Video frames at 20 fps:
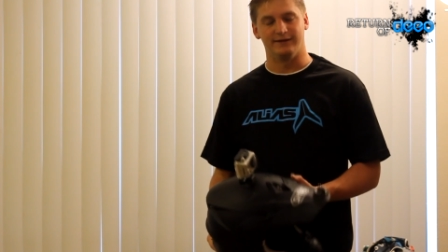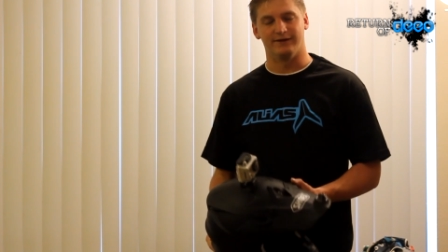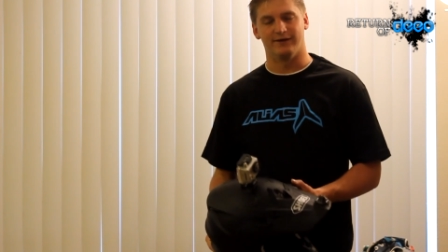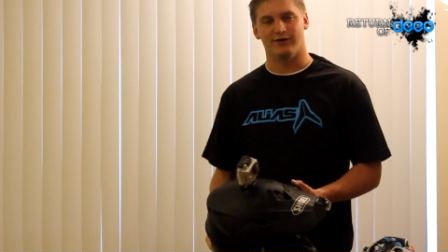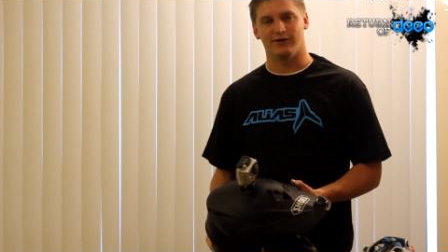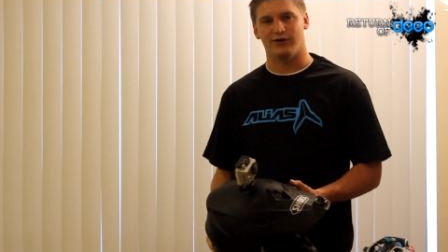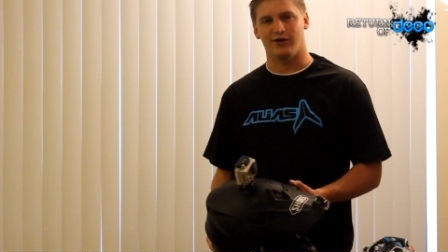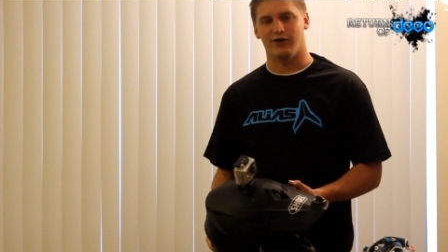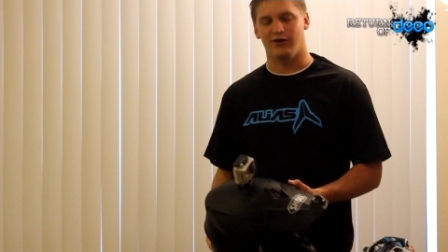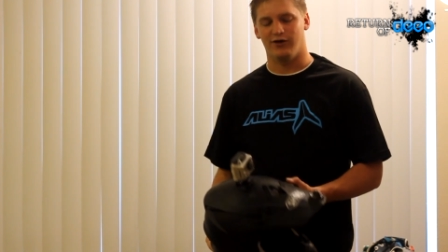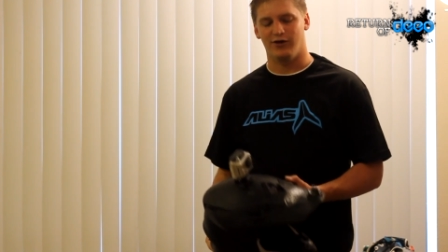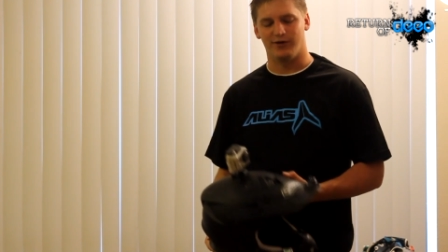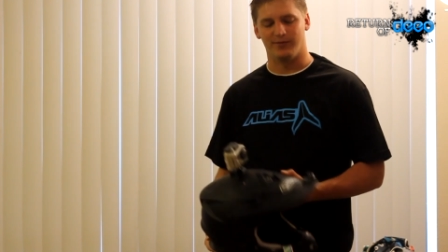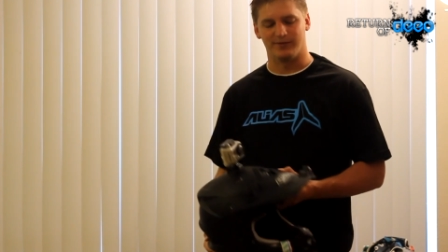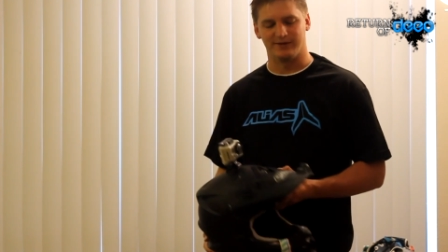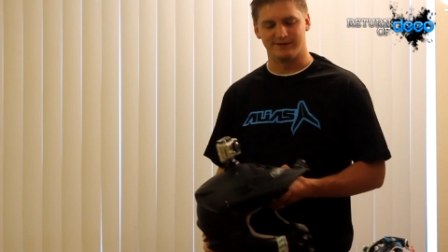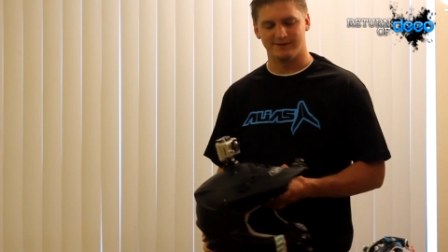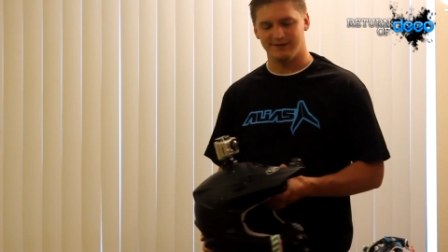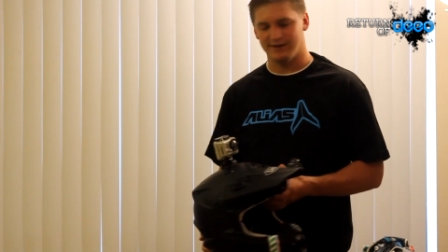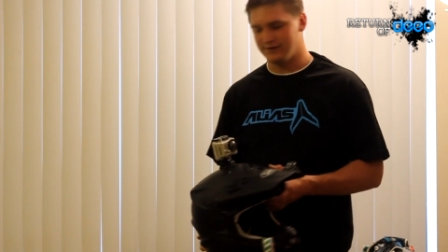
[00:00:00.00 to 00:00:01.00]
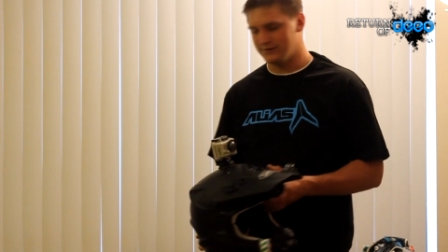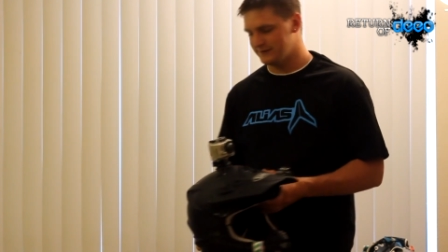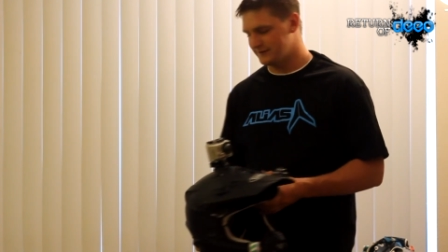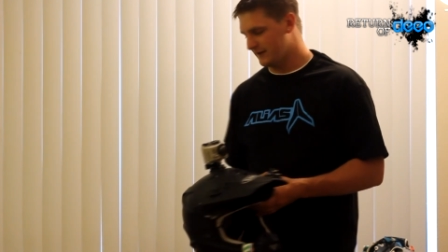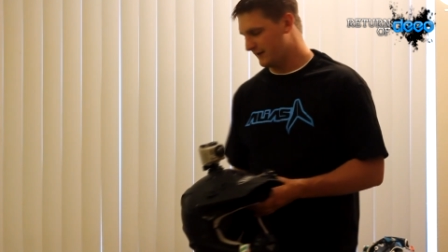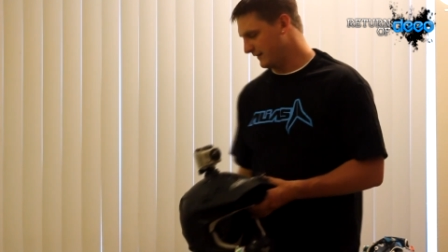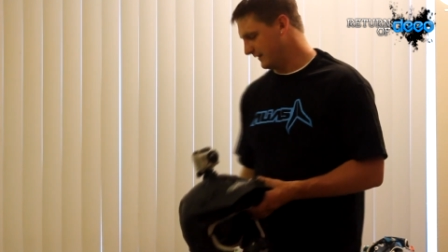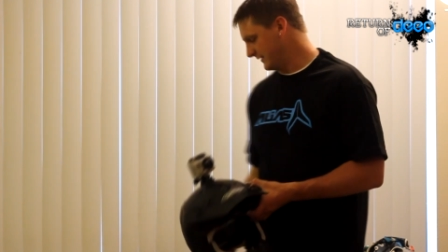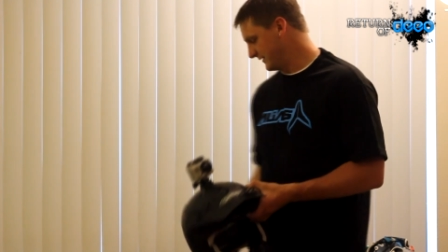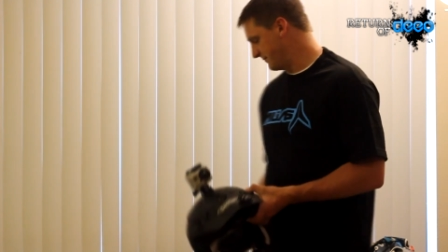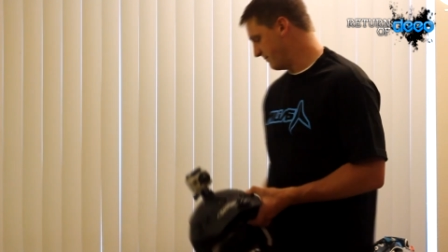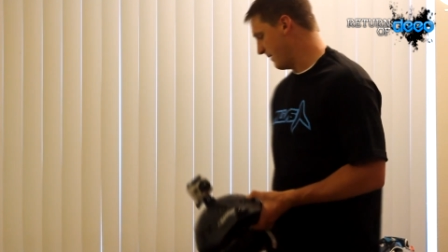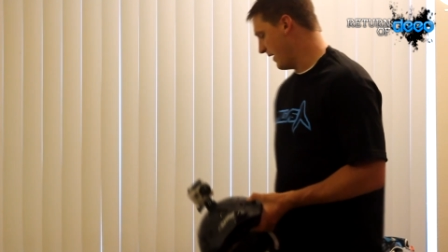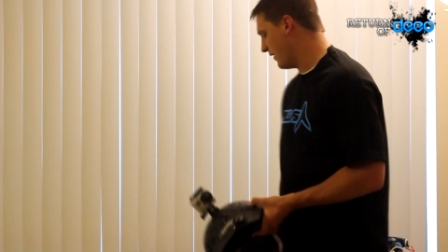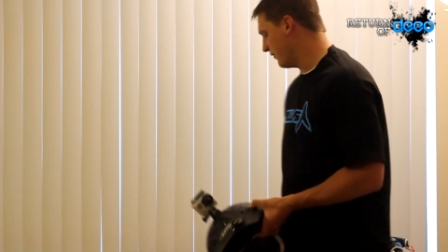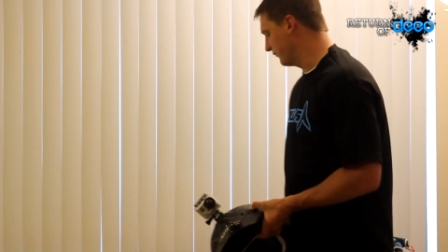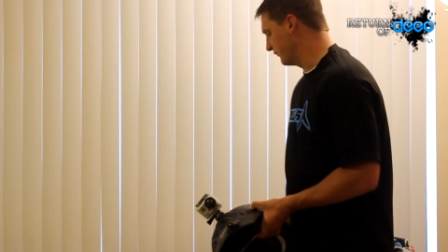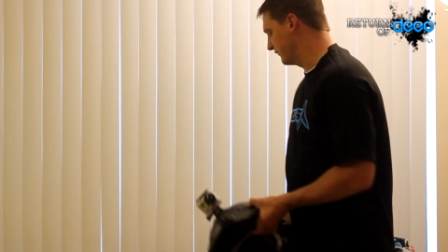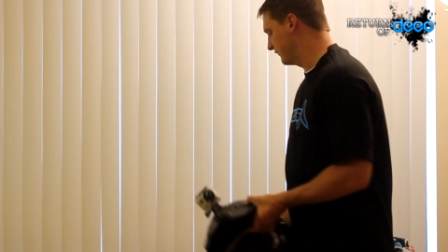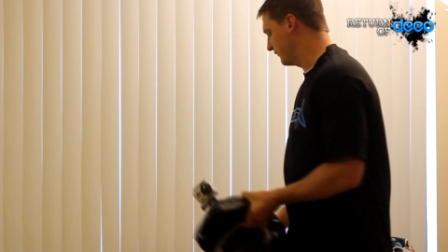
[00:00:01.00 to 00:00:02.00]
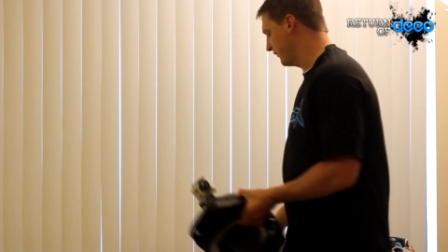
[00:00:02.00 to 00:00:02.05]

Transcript: dot com, sells uh, these mounts.